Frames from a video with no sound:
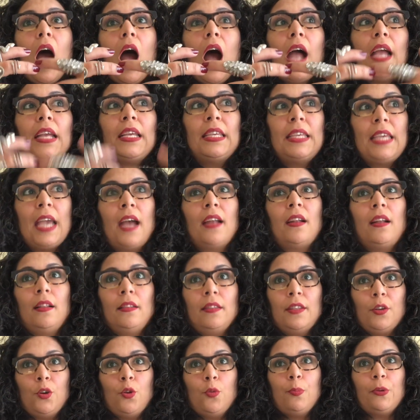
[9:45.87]
I get a
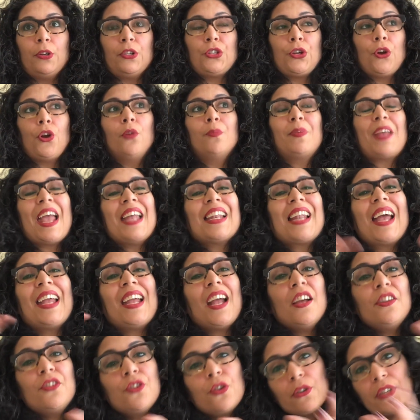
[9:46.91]
little perturbed, and I
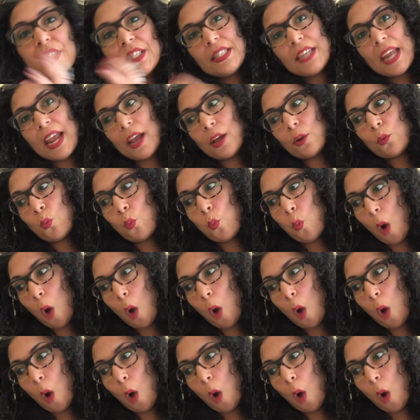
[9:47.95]
understand